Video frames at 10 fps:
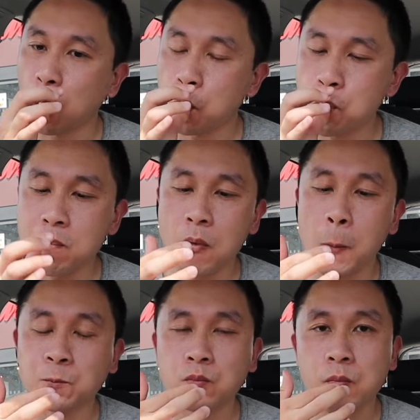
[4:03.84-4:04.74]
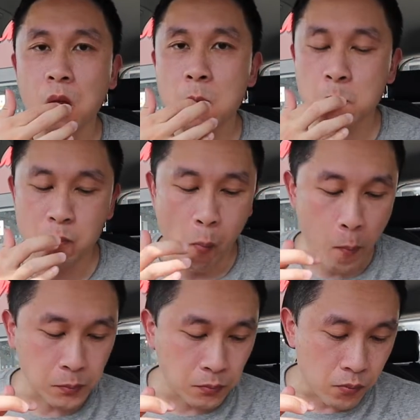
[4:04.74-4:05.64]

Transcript: (no one is talking)